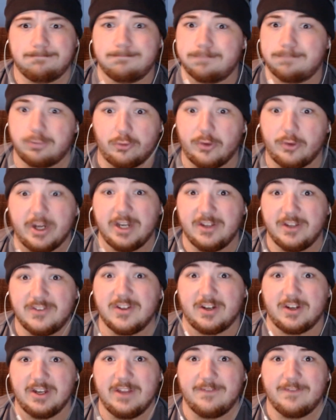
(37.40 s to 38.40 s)
pretty
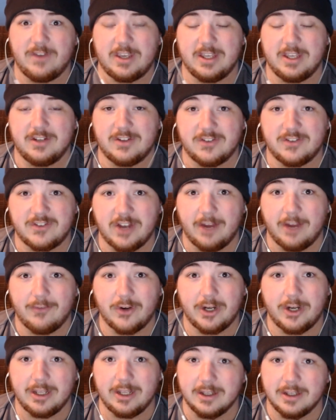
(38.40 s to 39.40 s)
significant
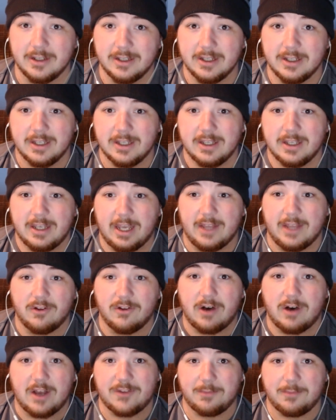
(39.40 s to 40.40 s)
discovery in the
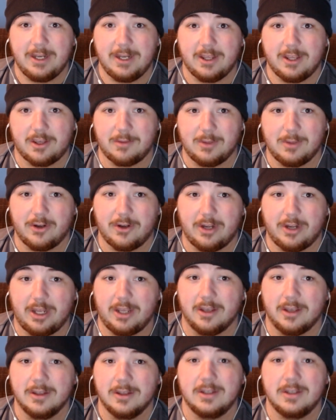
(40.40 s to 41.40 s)
lost media
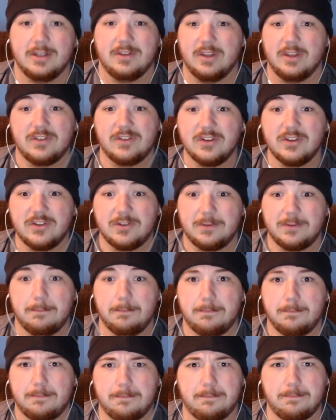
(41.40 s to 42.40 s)
community. This has
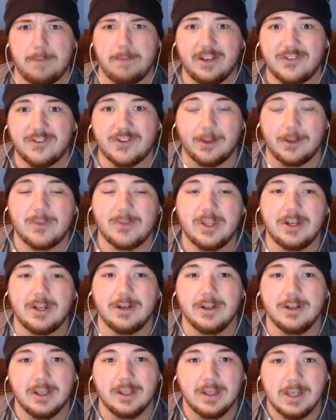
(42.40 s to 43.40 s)
been
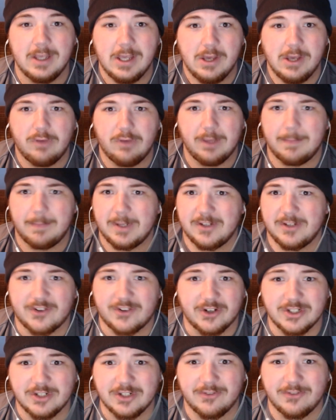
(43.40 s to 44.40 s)
something we've been
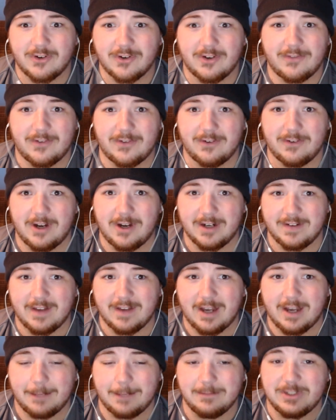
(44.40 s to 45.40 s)
searching for a long
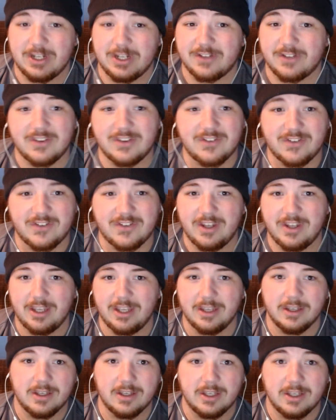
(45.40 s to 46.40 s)
time. Just to
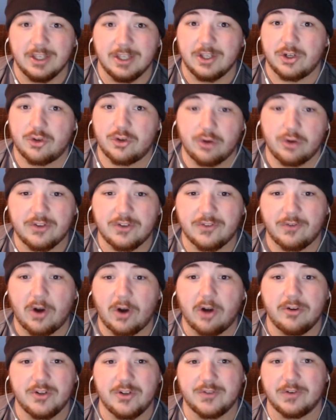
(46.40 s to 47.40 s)
see Chris
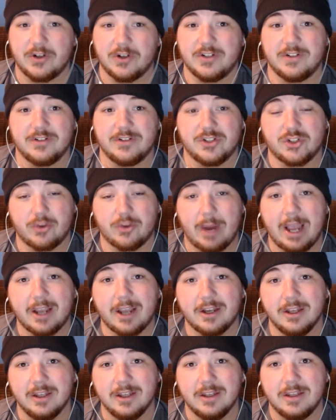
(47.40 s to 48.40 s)
Farley's version of Shrek.